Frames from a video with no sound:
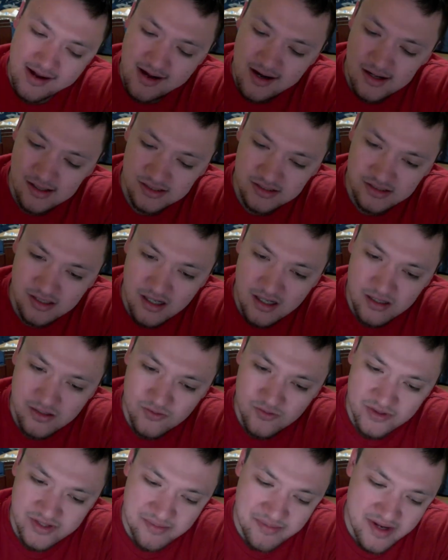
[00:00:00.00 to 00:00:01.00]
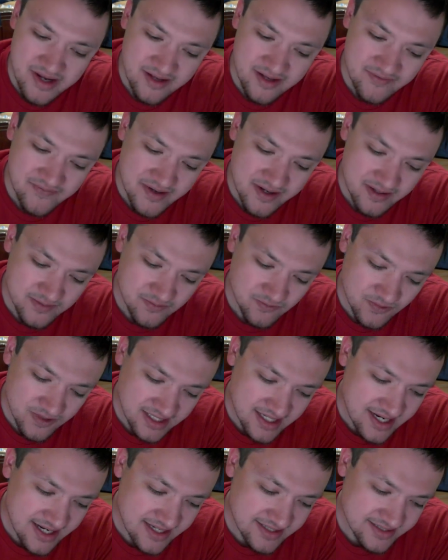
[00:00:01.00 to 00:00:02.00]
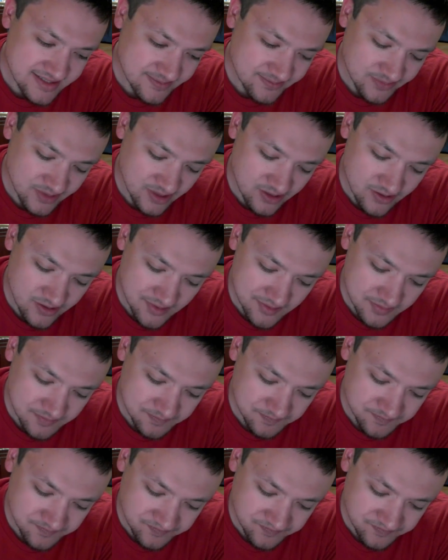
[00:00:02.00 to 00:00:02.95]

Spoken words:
along with the main event, we got some good